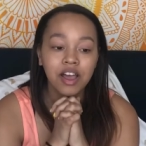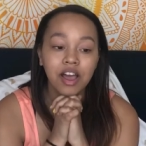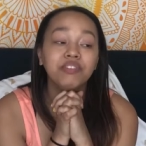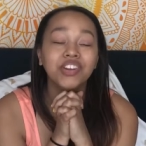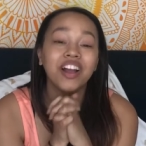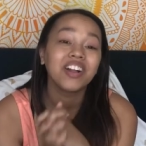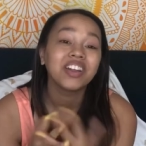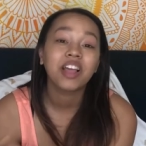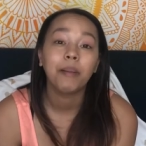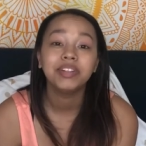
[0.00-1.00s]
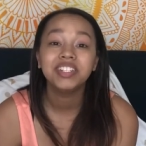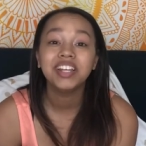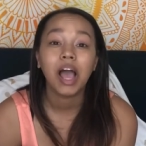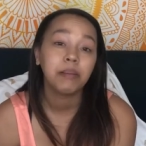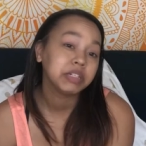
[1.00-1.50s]
If you're not good at
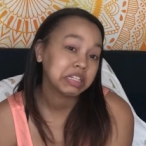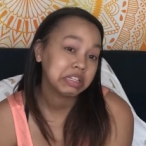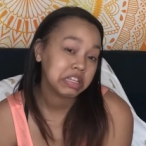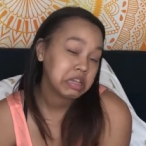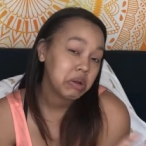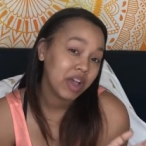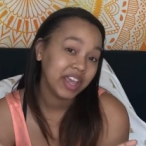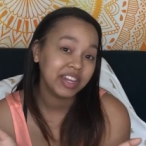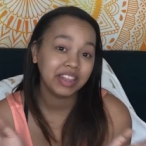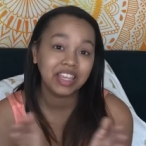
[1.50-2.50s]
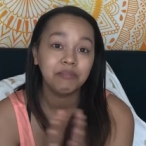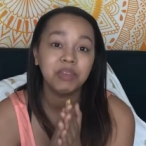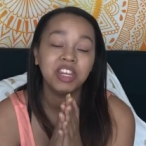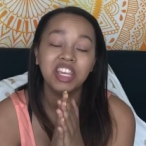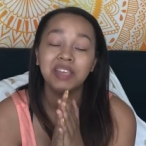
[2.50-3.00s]
commenting, I'm just gonna say go ahead and leave
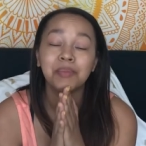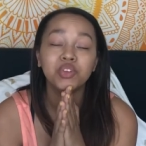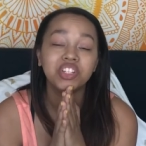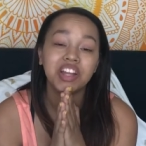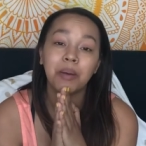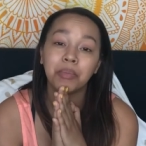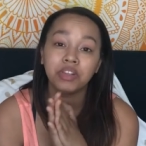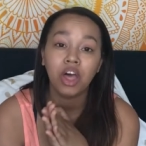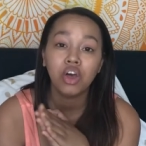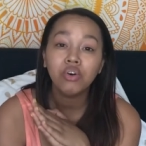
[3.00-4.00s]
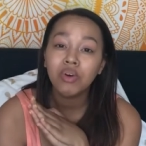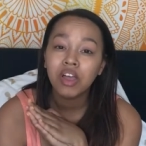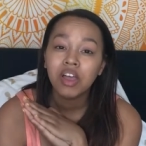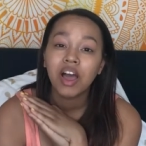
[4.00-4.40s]
me an emoji down below.